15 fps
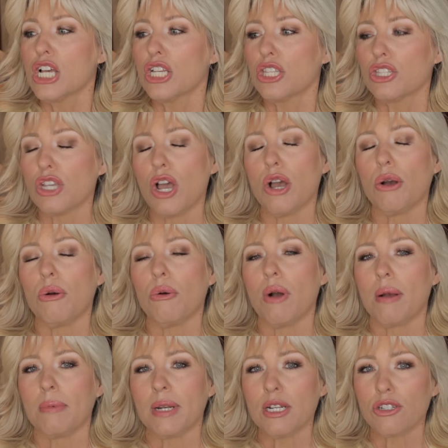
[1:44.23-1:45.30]
So
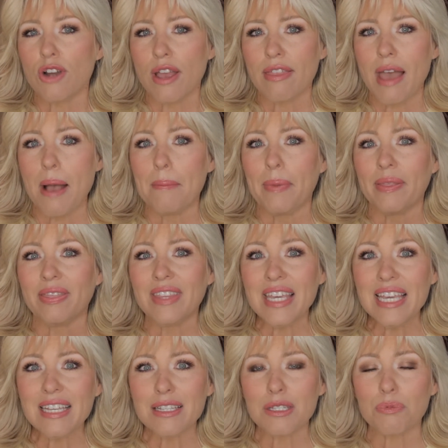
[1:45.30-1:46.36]
I'm gonna try that. But
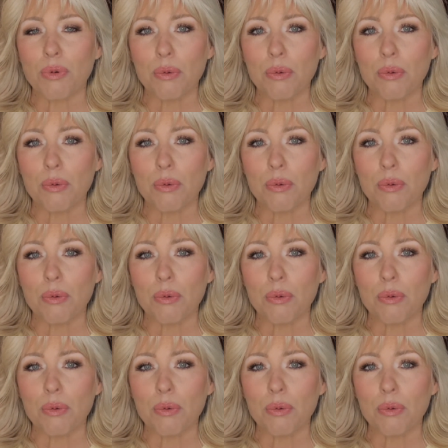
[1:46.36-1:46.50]
these